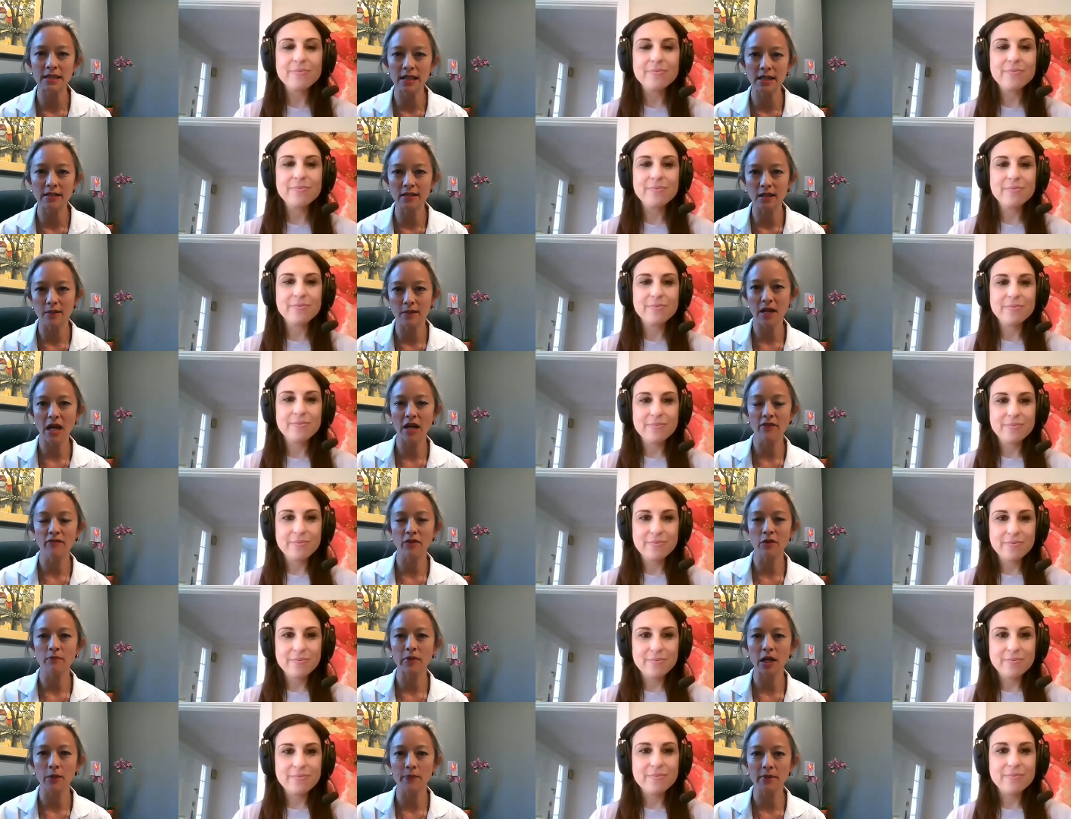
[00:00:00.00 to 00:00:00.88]
Speaker 1: says, I'm
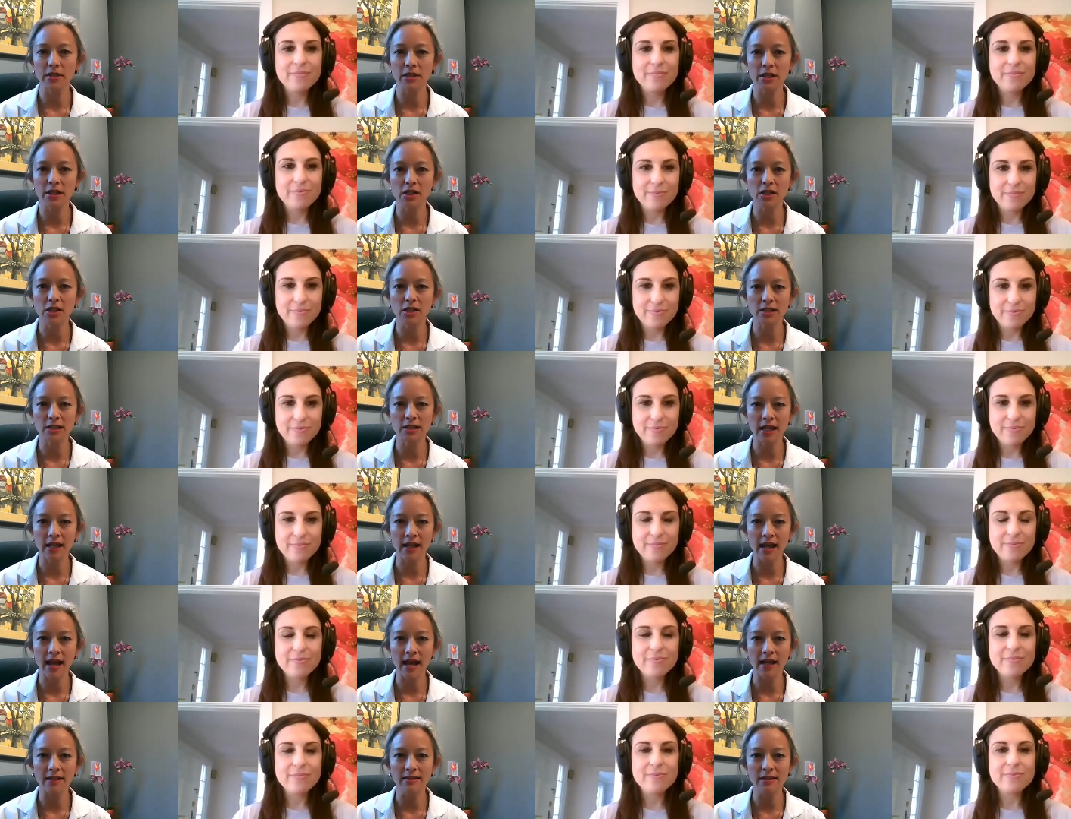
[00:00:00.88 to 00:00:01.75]
having palpitations,
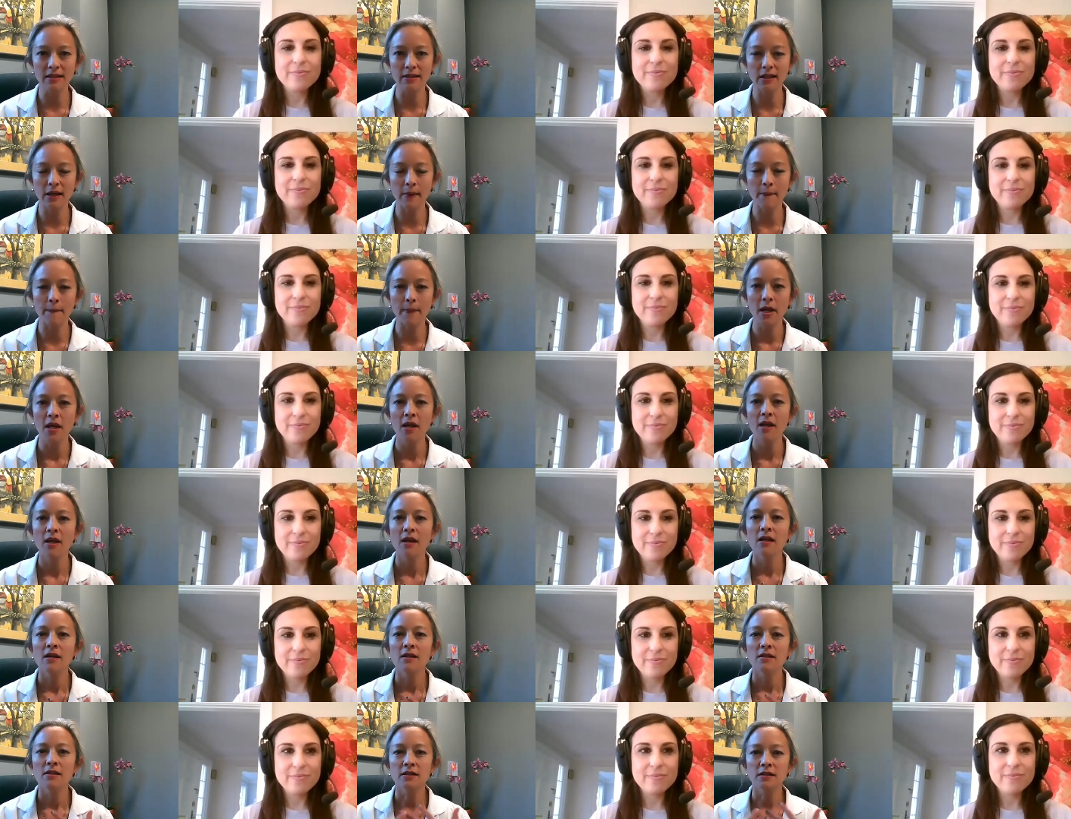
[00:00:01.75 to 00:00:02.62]
I ask them
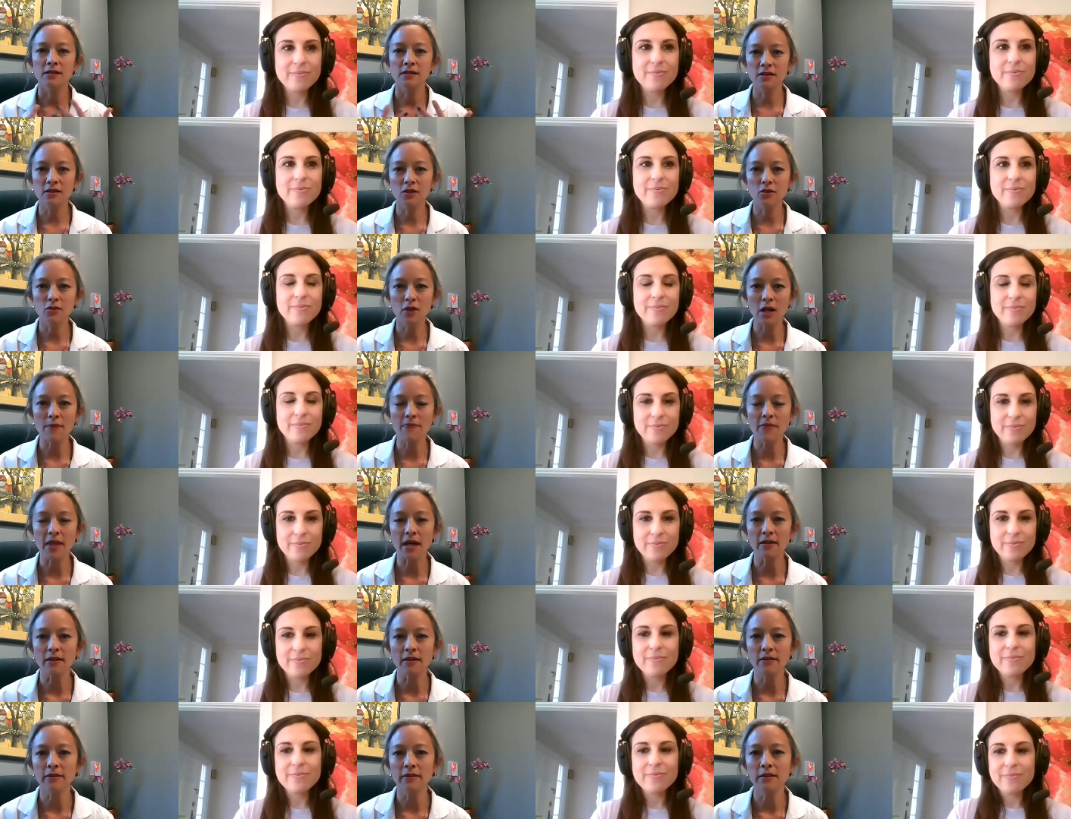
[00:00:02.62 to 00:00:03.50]
to describe
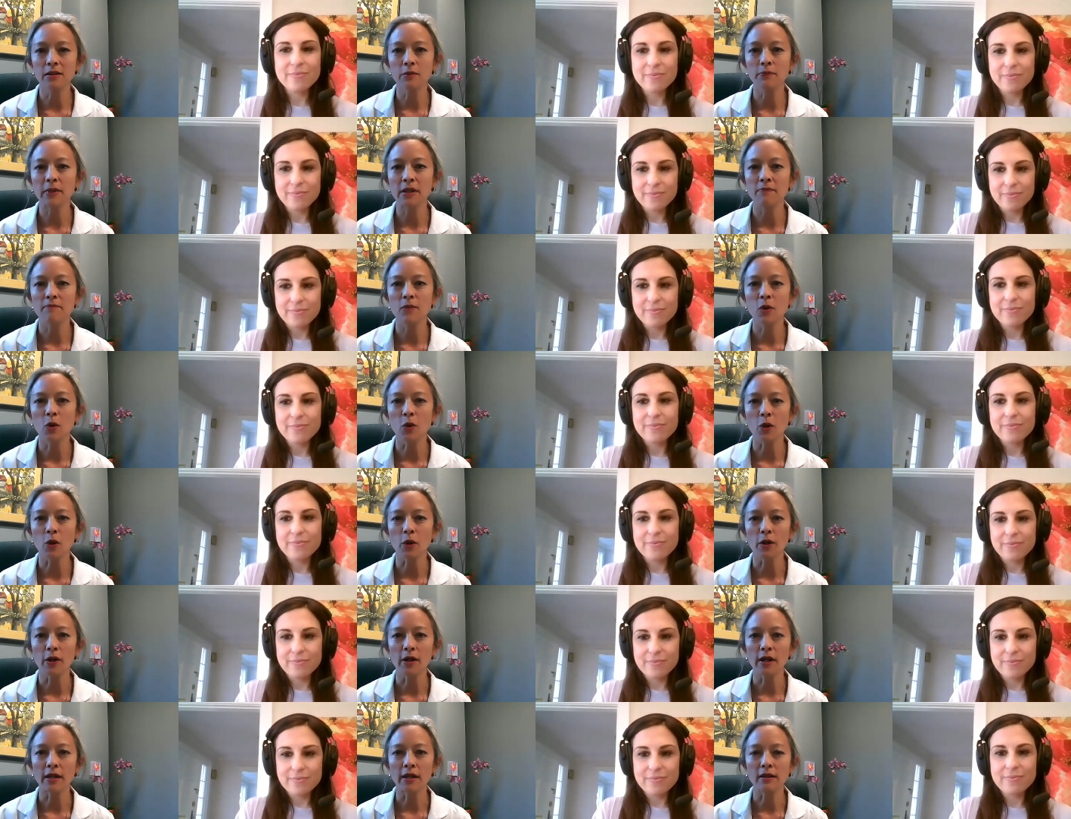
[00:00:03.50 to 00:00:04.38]
that a little bit
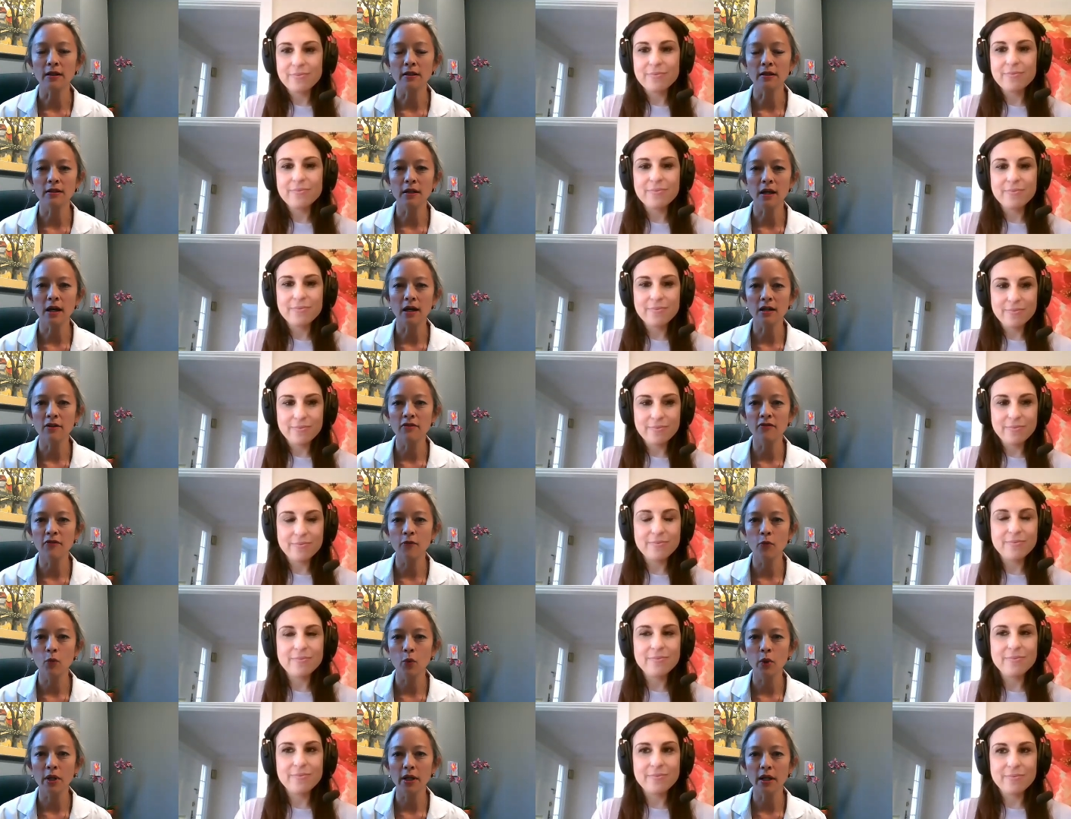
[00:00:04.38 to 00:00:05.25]
more. And a lot of
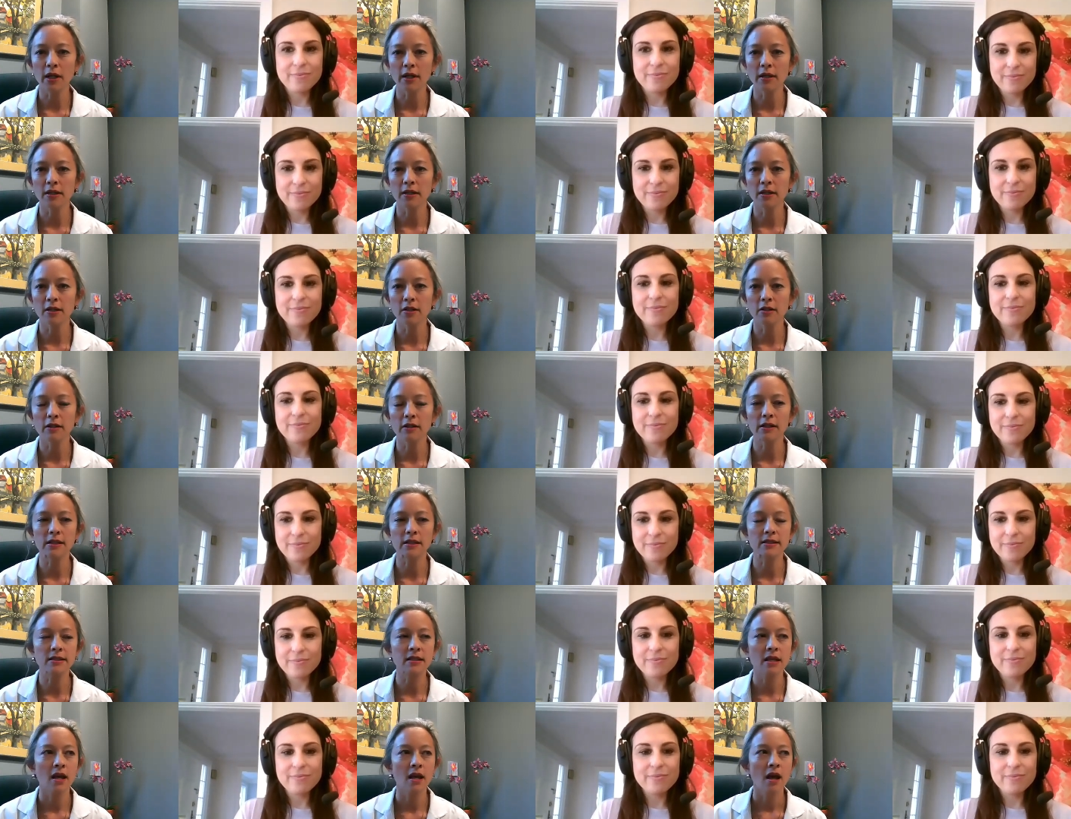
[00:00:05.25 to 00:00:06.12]
what I hear
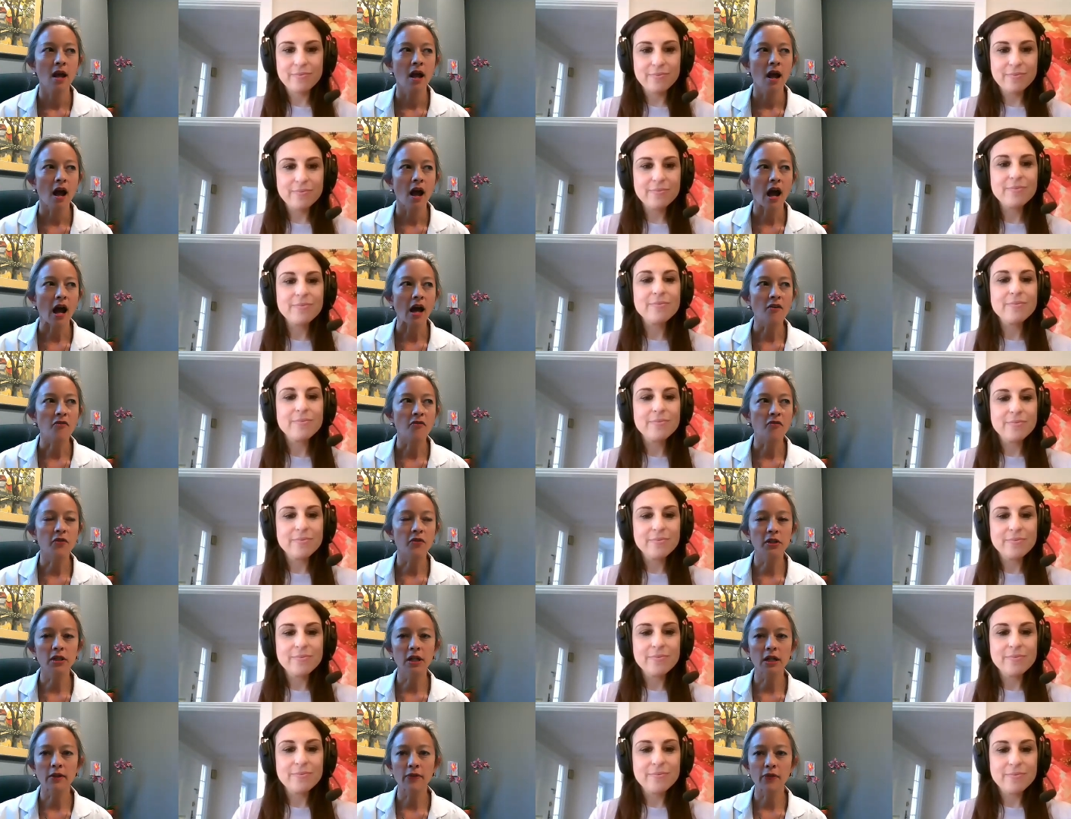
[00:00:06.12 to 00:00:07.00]
is, I
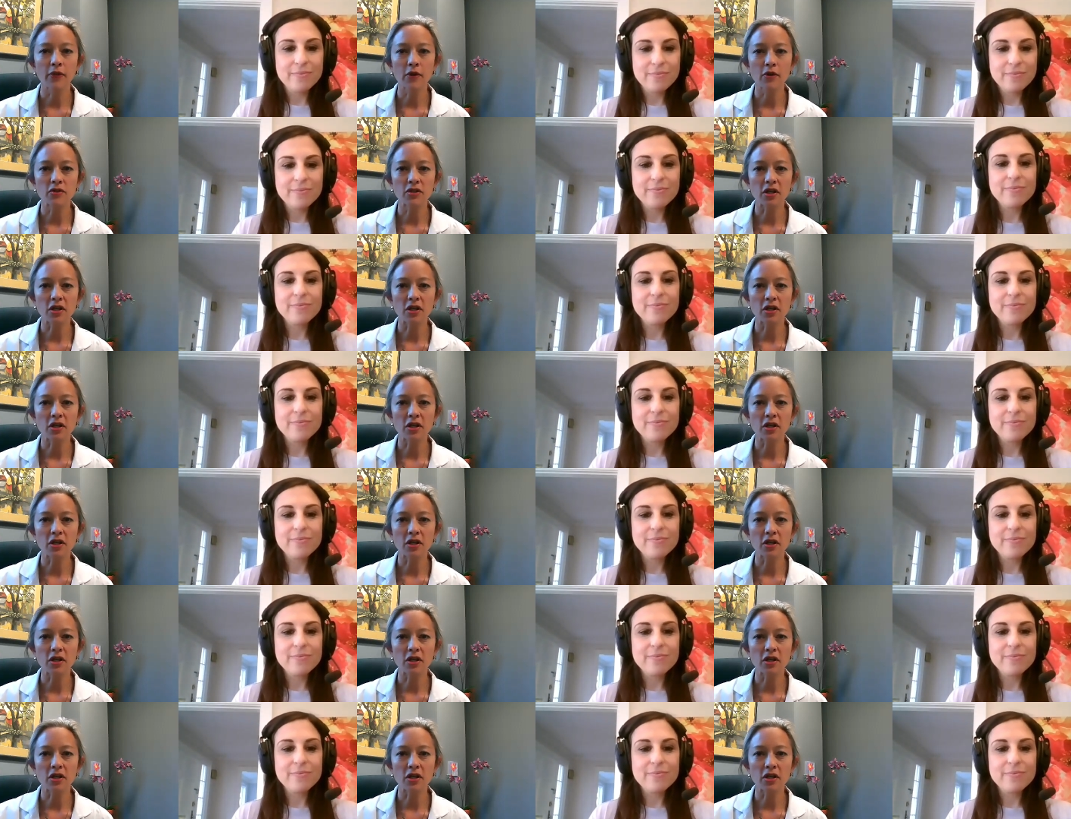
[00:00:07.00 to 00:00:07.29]
feel like there's